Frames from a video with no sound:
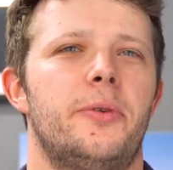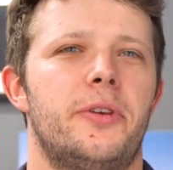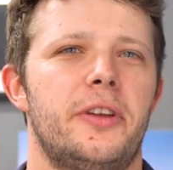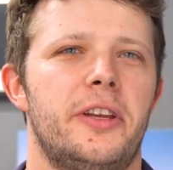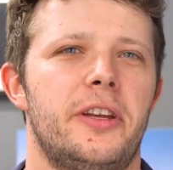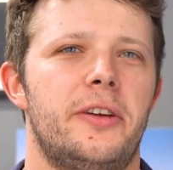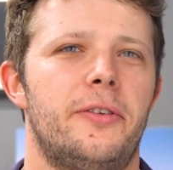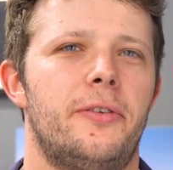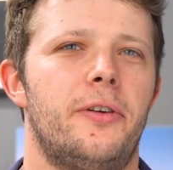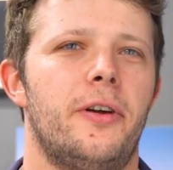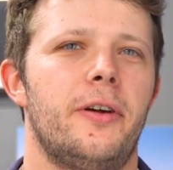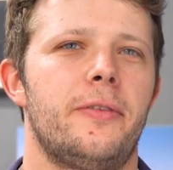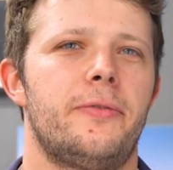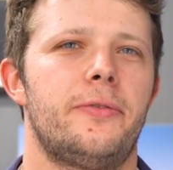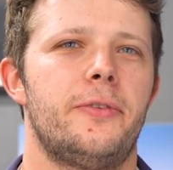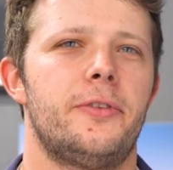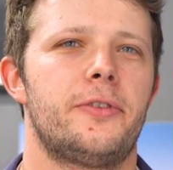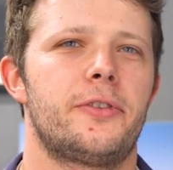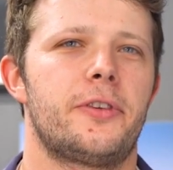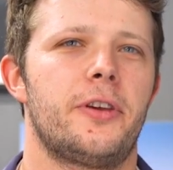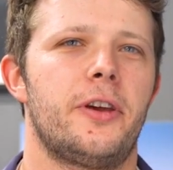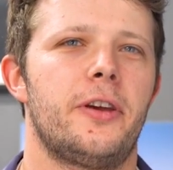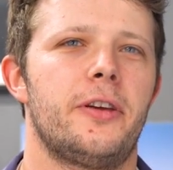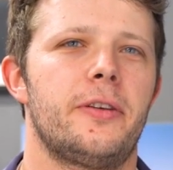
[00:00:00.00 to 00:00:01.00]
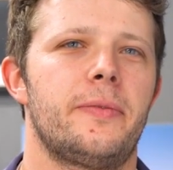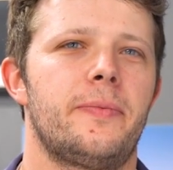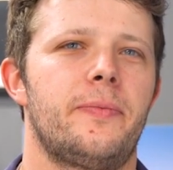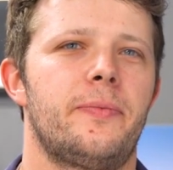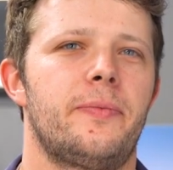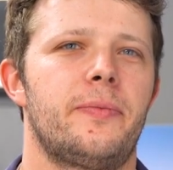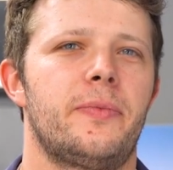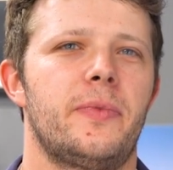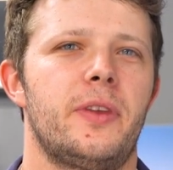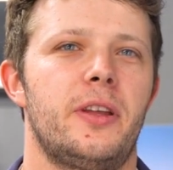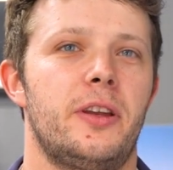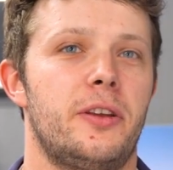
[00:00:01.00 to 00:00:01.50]
want to get it right first go.
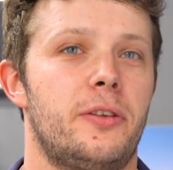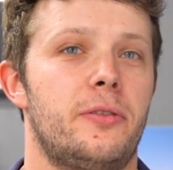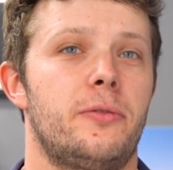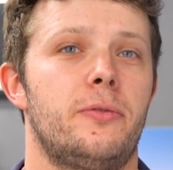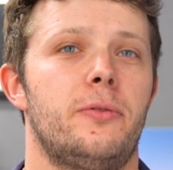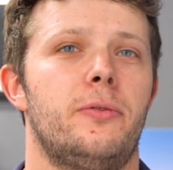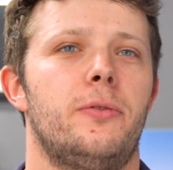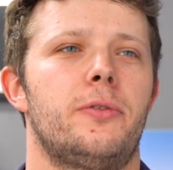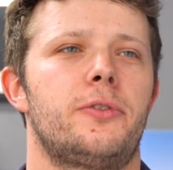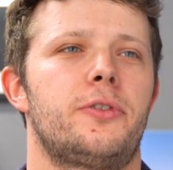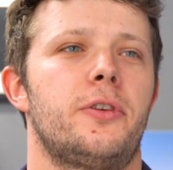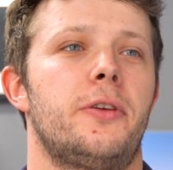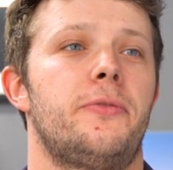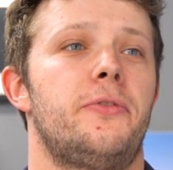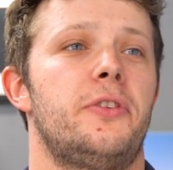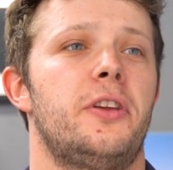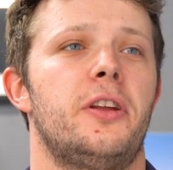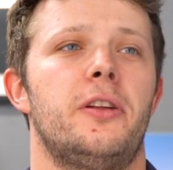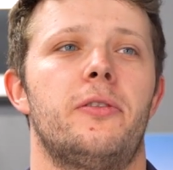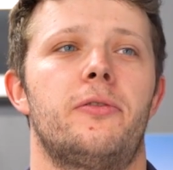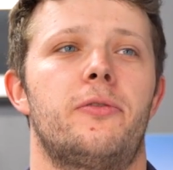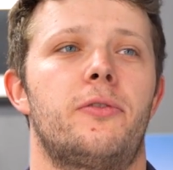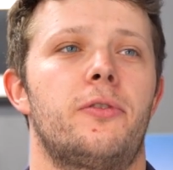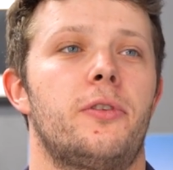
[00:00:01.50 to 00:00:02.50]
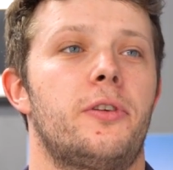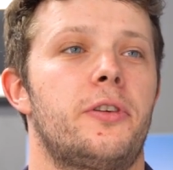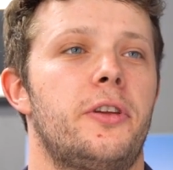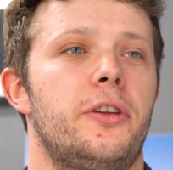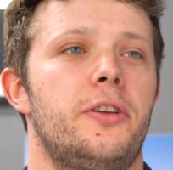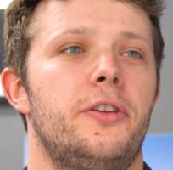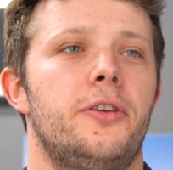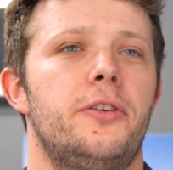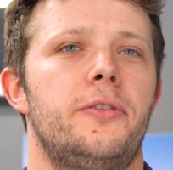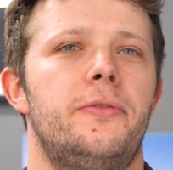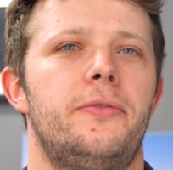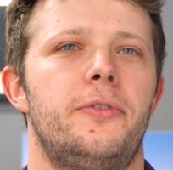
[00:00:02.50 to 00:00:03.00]
And also if you get it
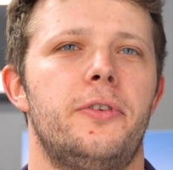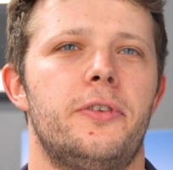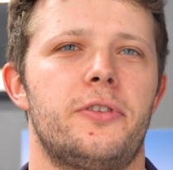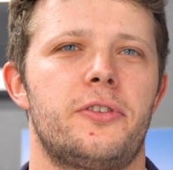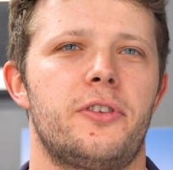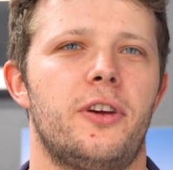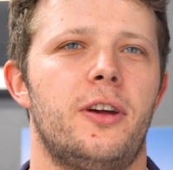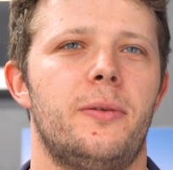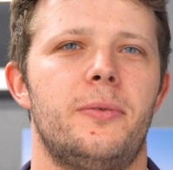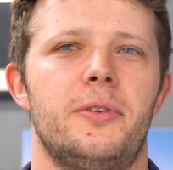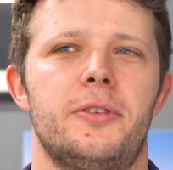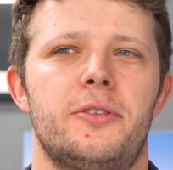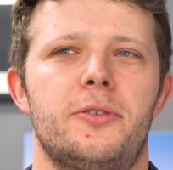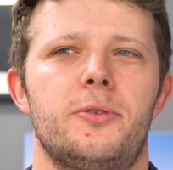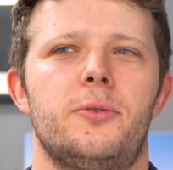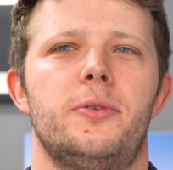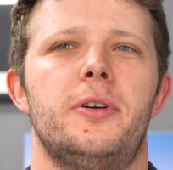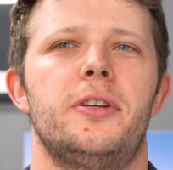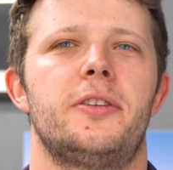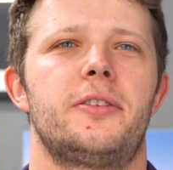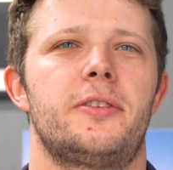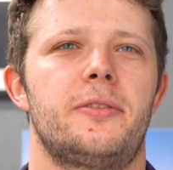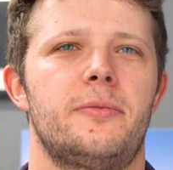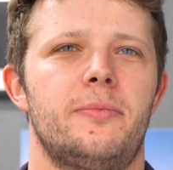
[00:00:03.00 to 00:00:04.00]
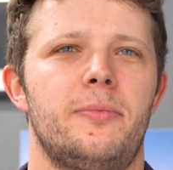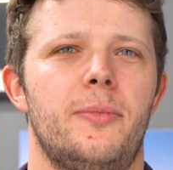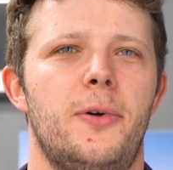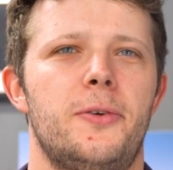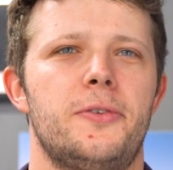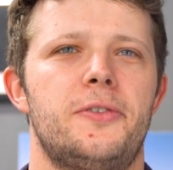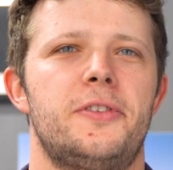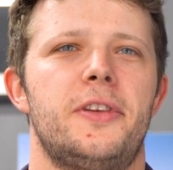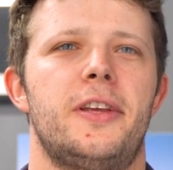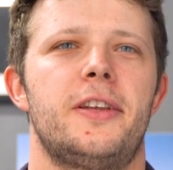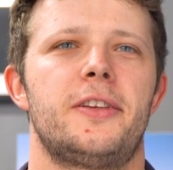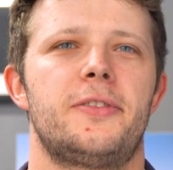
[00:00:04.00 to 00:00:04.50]
looking good first time, it's always
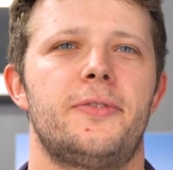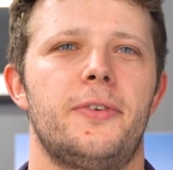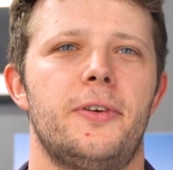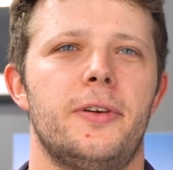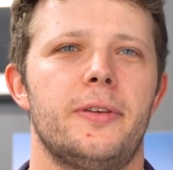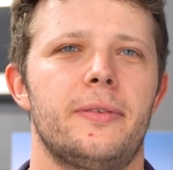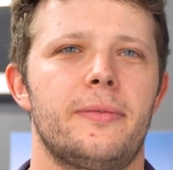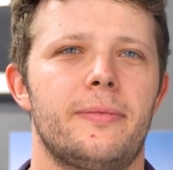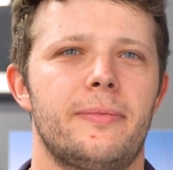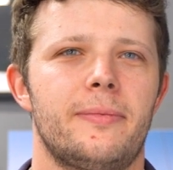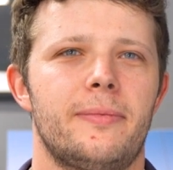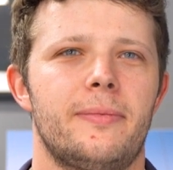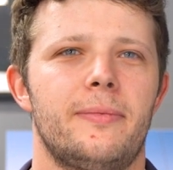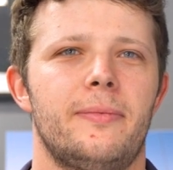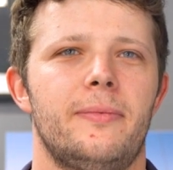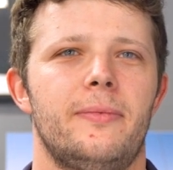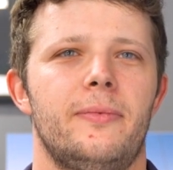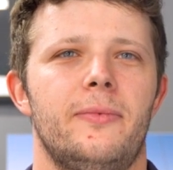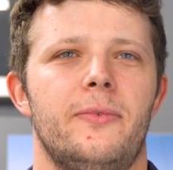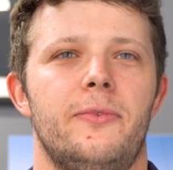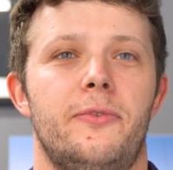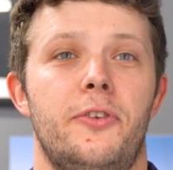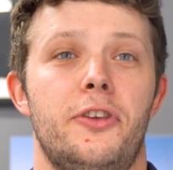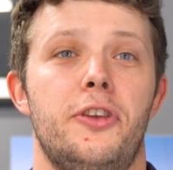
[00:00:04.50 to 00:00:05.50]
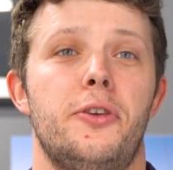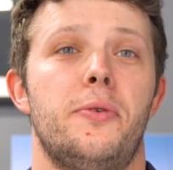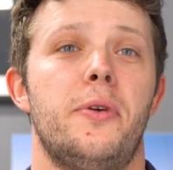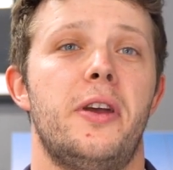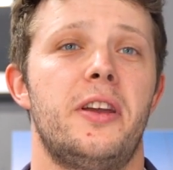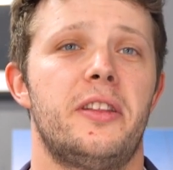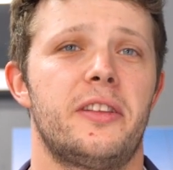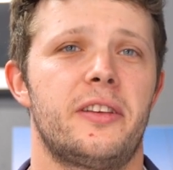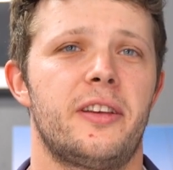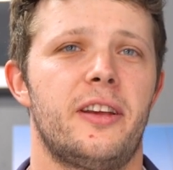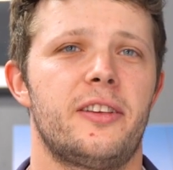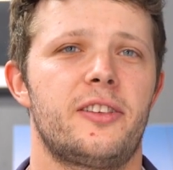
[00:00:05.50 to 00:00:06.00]
most satisfying for you
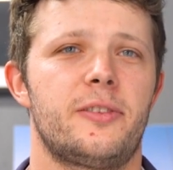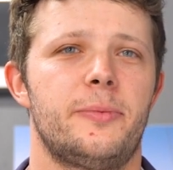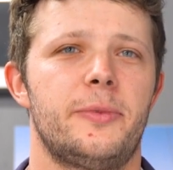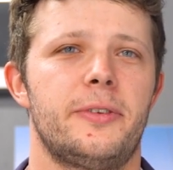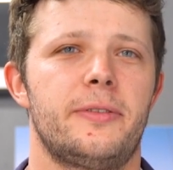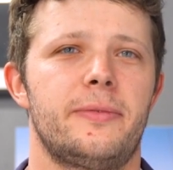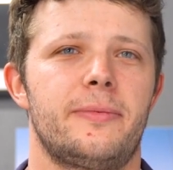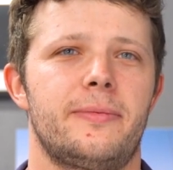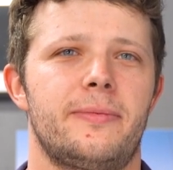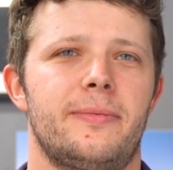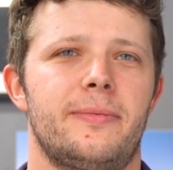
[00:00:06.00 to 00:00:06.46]
and the customer.